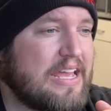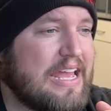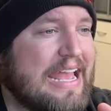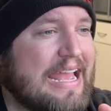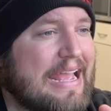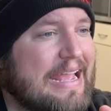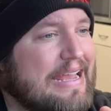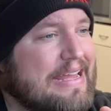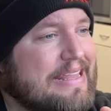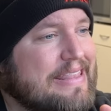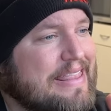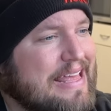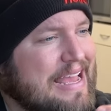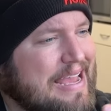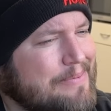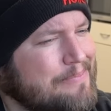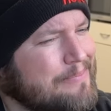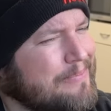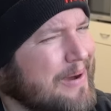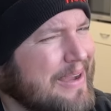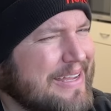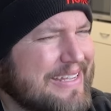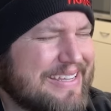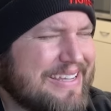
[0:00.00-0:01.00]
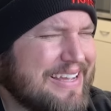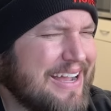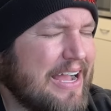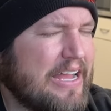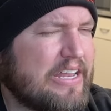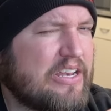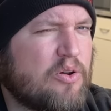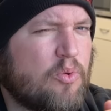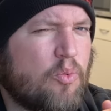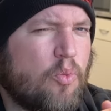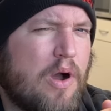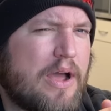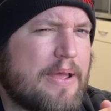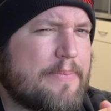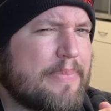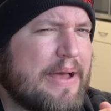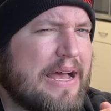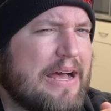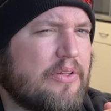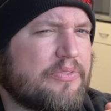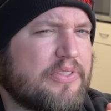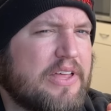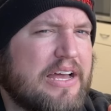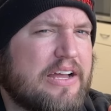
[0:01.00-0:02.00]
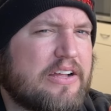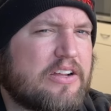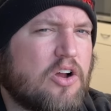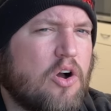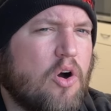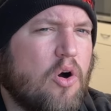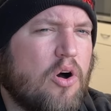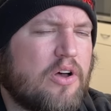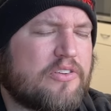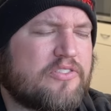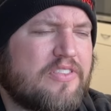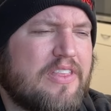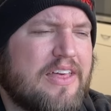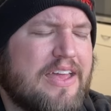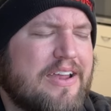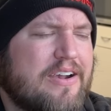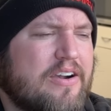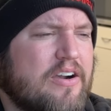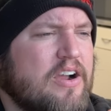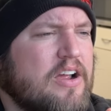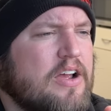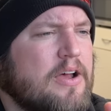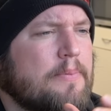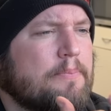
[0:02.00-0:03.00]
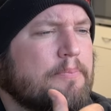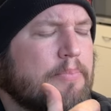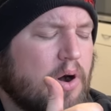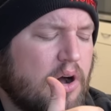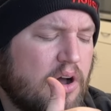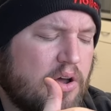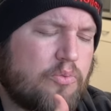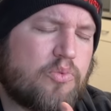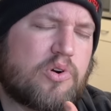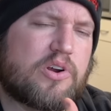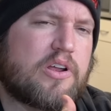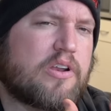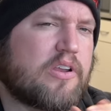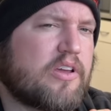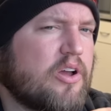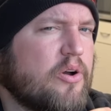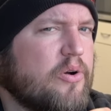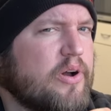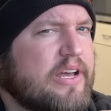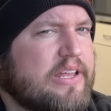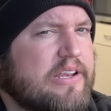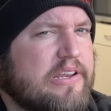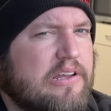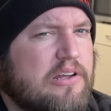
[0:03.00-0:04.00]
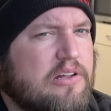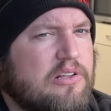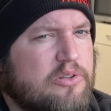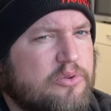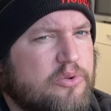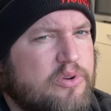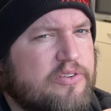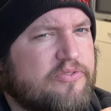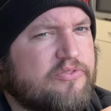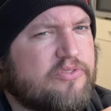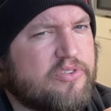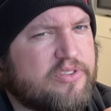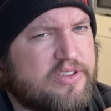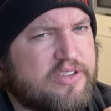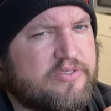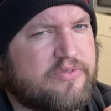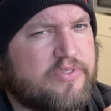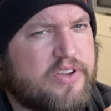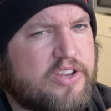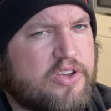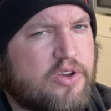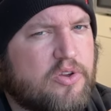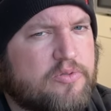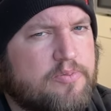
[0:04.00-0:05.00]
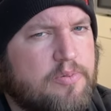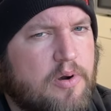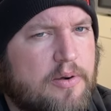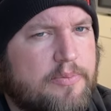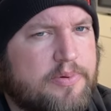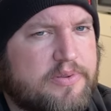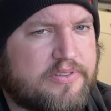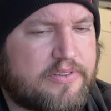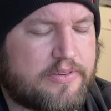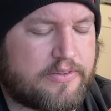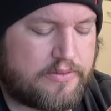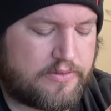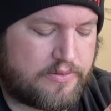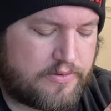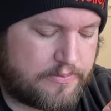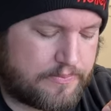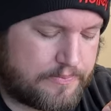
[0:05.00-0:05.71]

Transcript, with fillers: And that might kind of wipe out that cost there, but we're going to go ahead and include it for this video's purposes.